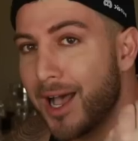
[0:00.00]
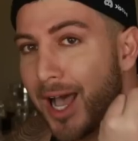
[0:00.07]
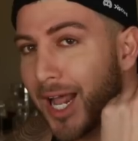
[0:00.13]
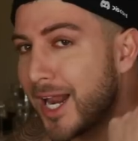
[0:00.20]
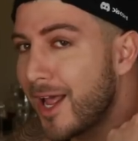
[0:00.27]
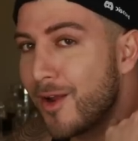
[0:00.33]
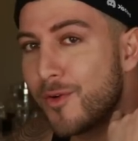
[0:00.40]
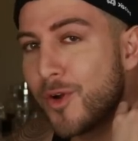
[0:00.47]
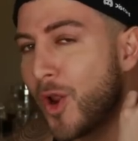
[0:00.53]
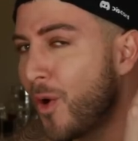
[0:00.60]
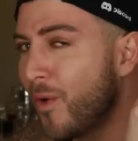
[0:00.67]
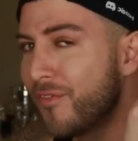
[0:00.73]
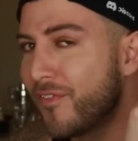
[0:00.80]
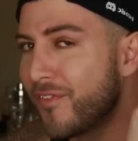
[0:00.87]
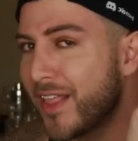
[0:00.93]
And I don't
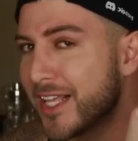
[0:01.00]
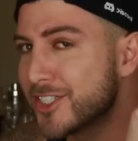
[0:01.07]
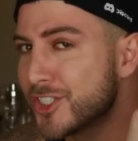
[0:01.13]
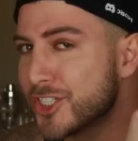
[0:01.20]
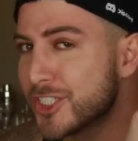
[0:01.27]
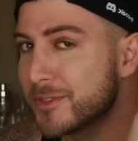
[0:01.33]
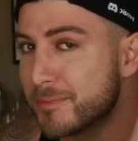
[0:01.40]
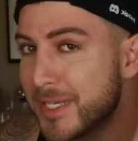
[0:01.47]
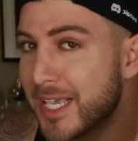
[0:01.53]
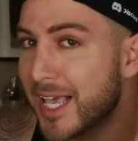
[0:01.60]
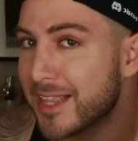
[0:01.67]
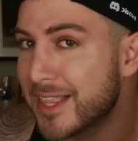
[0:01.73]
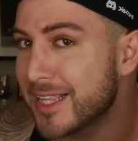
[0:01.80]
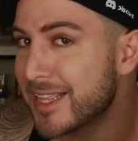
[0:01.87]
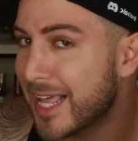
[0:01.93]
know if that's just me. I
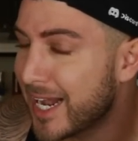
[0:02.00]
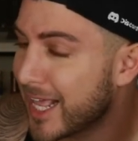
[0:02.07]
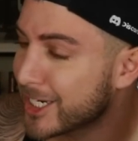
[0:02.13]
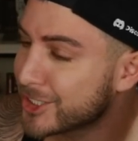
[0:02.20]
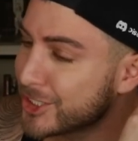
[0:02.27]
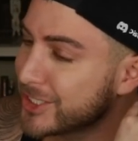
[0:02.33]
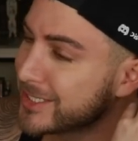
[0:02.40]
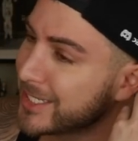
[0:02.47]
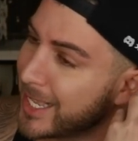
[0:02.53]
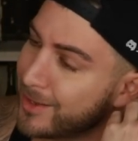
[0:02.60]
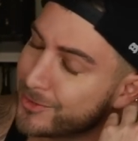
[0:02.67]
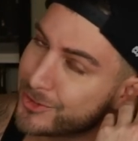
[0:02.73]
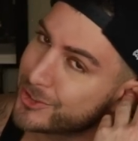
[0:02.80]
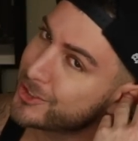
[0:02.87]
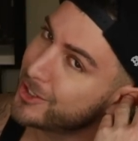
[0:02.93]
think that actually
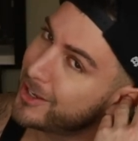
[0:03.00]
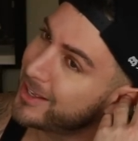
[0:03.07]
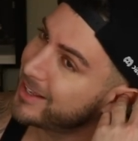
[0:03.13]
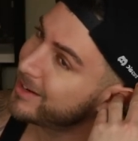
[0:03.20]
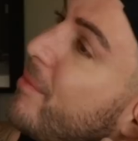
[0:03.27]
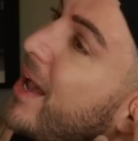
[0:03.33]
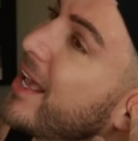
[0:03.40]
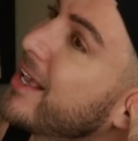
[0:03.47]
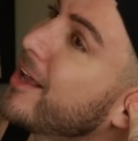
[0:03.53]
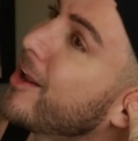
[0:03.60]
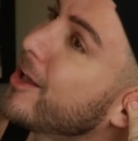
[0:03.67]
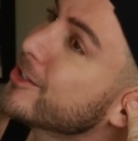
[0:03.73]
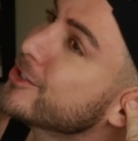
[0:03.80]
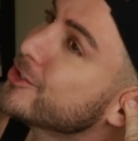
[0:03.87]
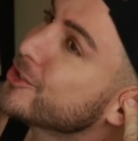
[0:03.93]
sounds good. I could
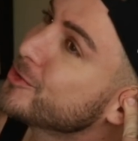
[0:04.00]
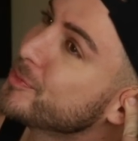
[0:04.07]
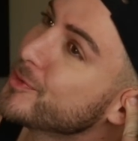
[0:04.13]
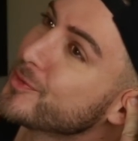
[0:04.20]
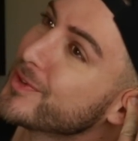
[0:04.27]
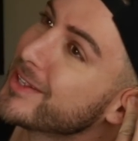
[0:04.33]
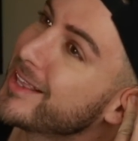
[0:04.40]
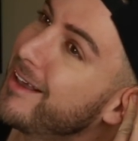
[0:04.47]
also just be really